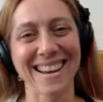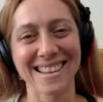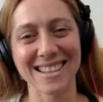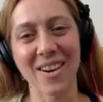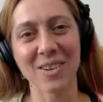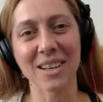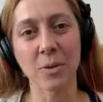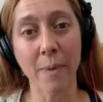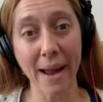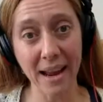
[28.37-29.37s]
So
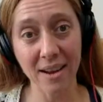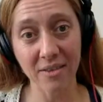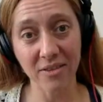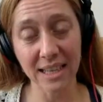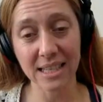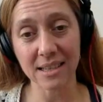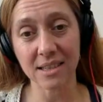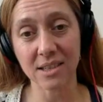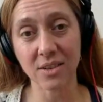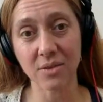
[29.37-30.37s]
you may have
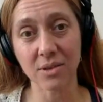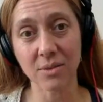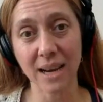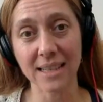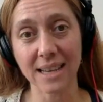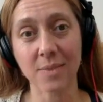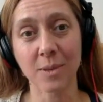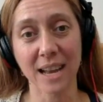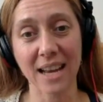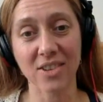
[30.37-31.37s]
listened to Duane's
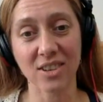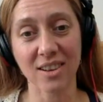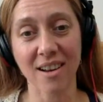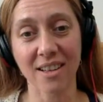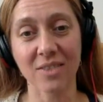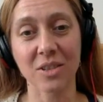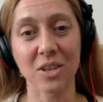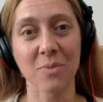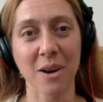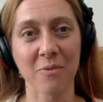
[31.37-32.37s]
explanation on
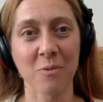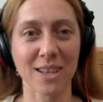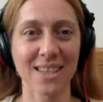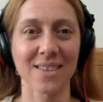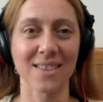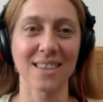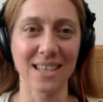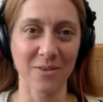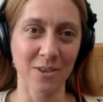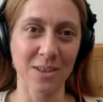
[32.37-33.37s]
YouTube of what's the
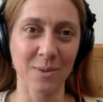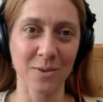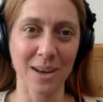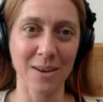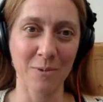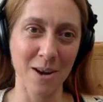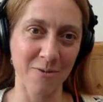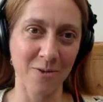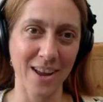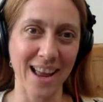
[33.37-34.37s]
difference between a
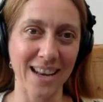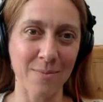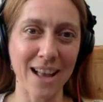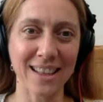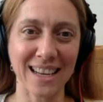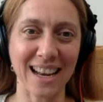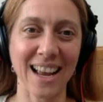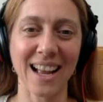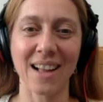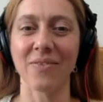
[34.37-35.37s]
riff and a
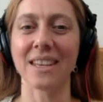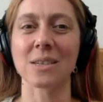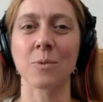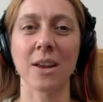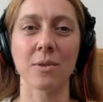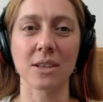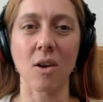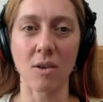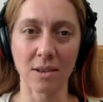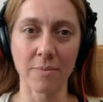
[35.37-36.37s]
melody. And this week was
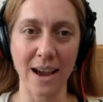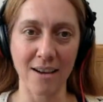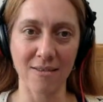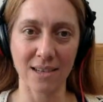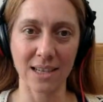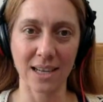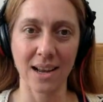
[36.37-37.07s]
all about